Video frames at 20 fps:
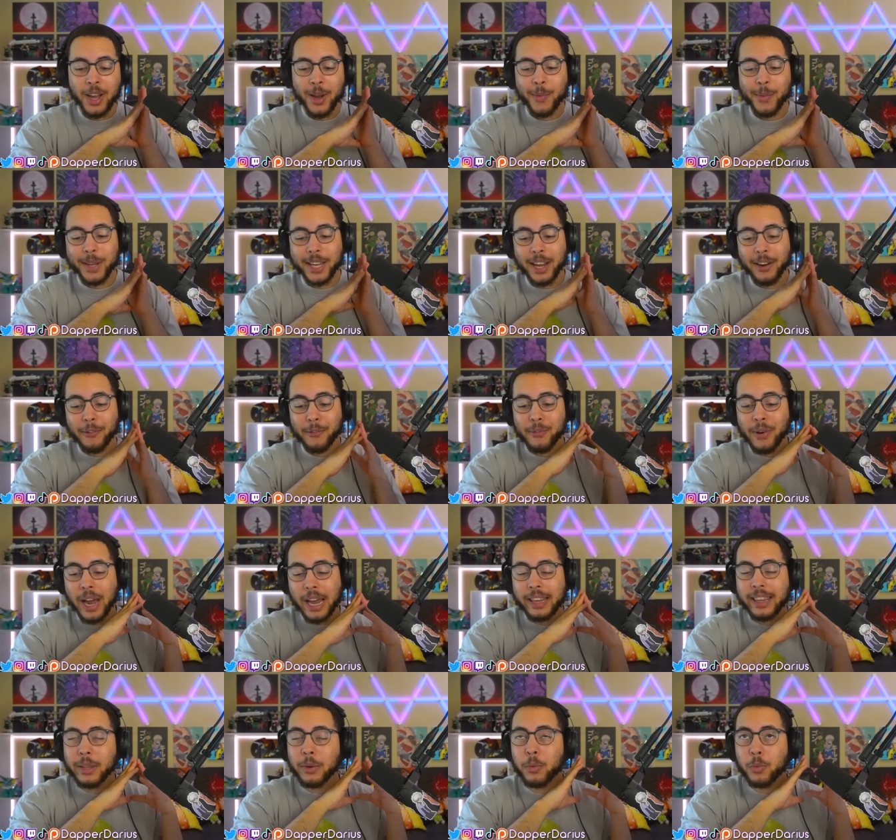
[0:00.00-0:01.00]
we got to
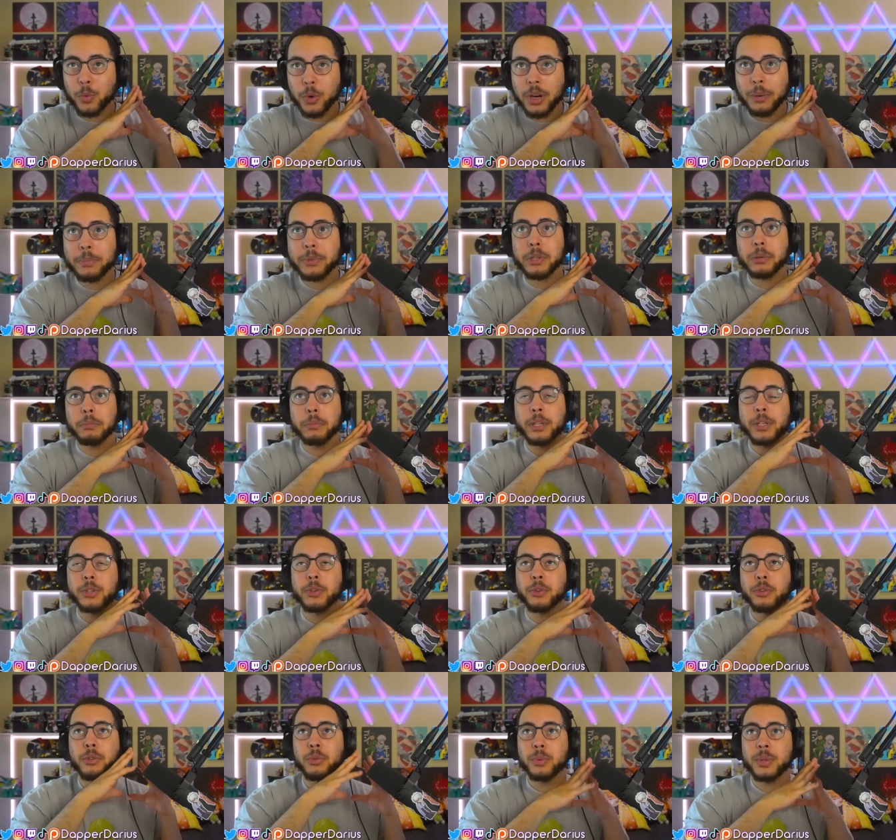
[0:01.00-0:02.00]
finally whoop some Mr.
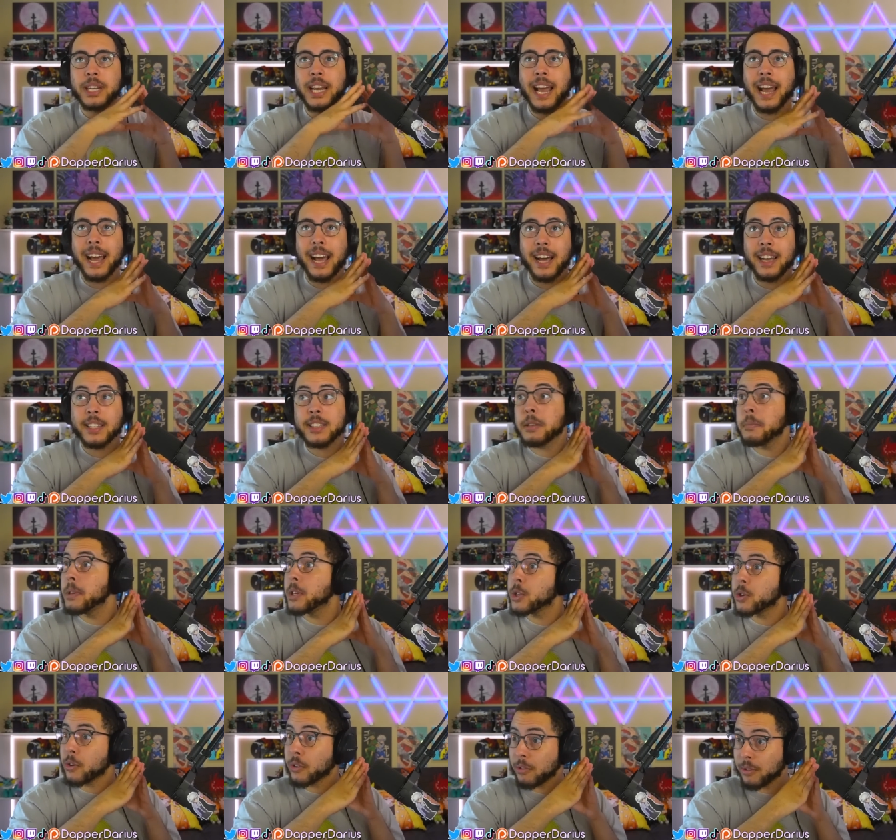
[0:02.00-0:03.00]
3 ass, some
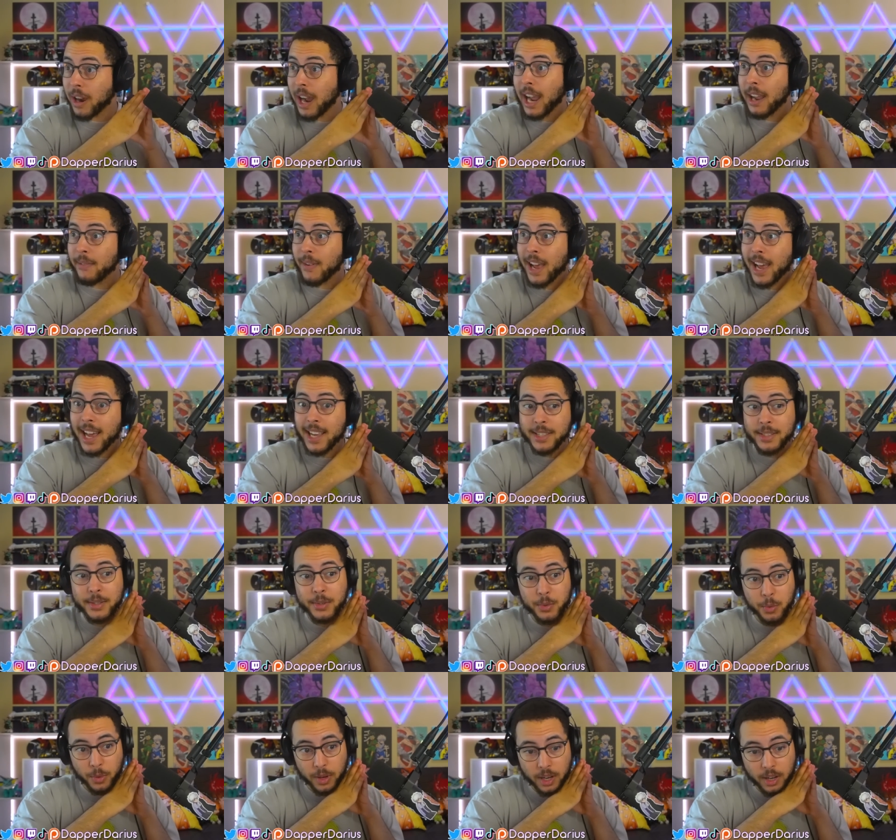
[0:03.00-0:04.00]
Mr. 5 ass as
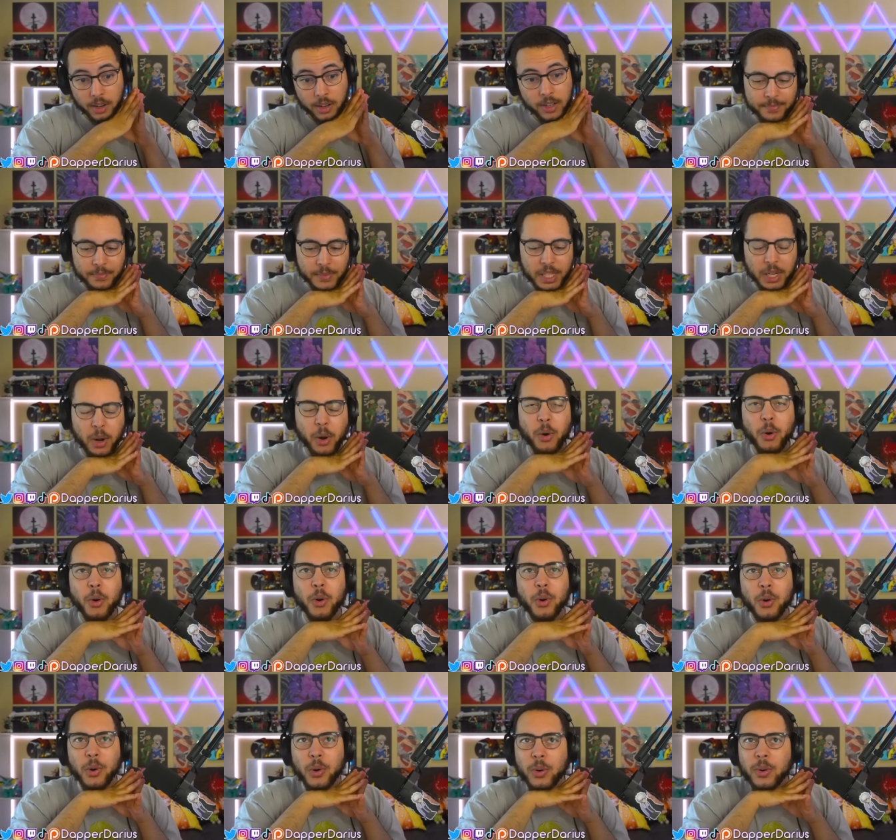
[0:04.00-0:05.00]
well. The
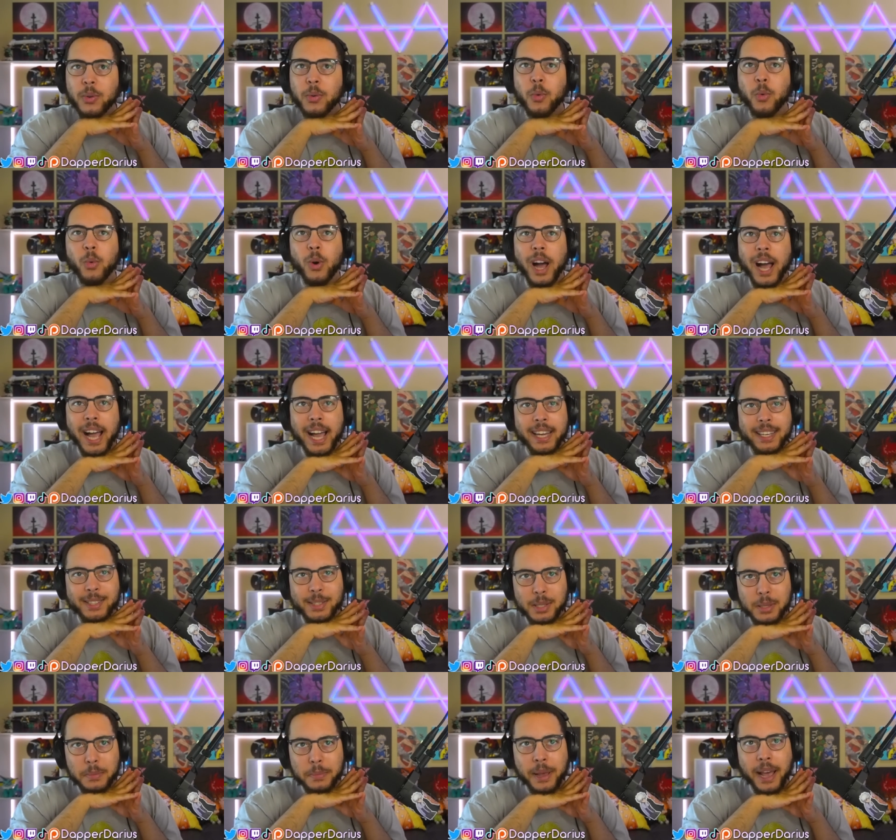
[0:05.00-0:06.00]
whole
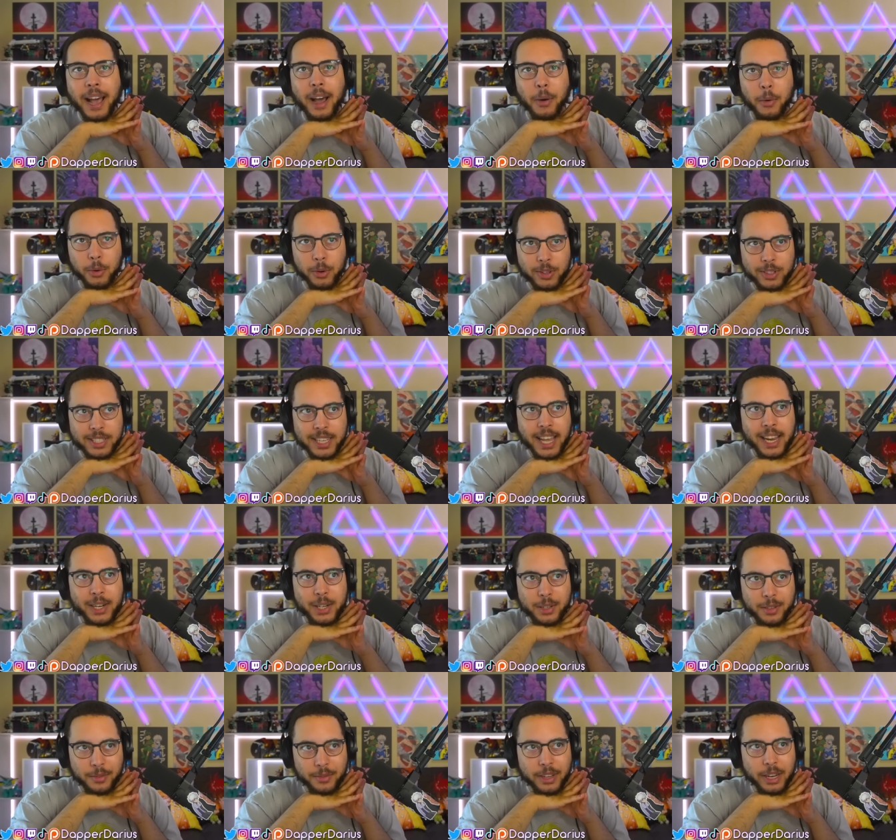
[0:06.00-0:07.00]
wax power is
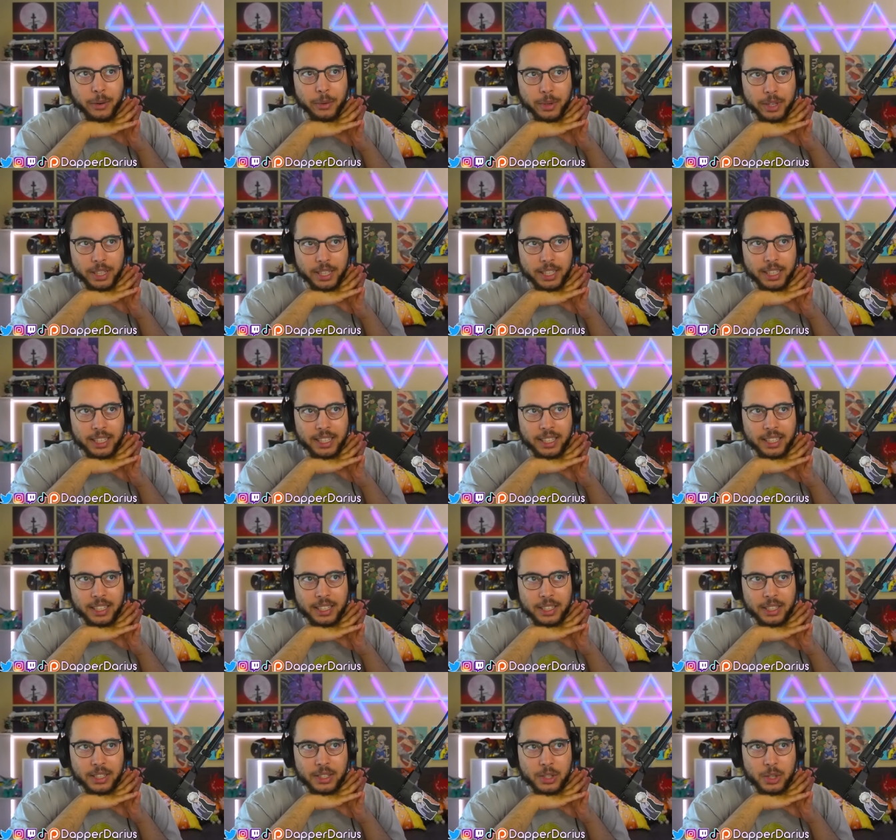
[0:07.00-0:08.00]
actually very
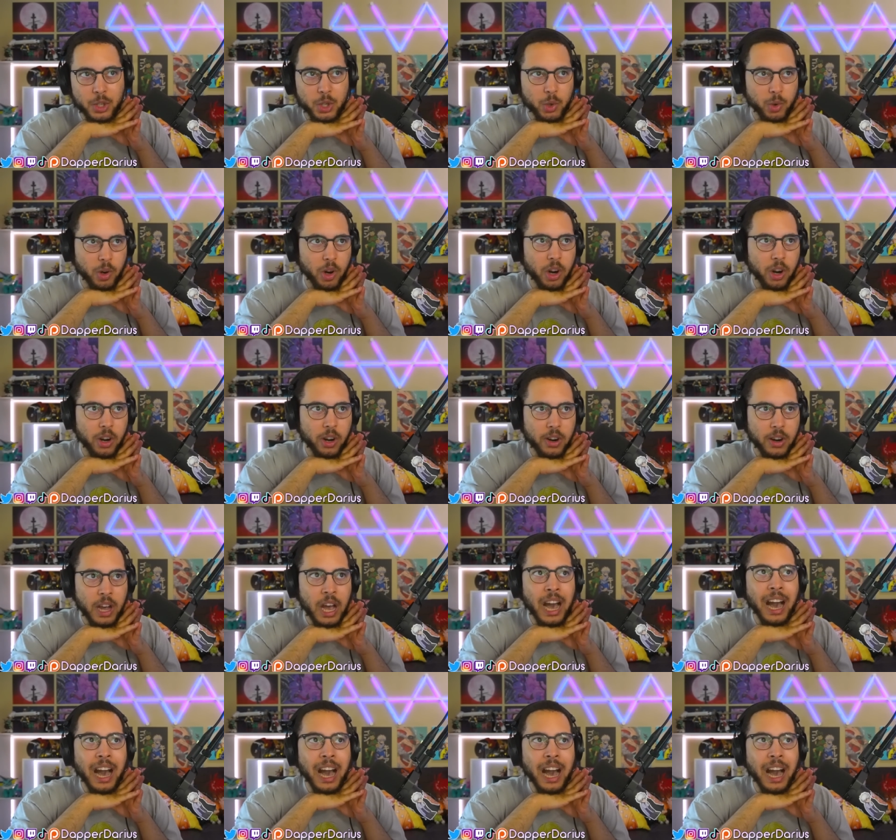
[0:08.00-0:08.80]
strong.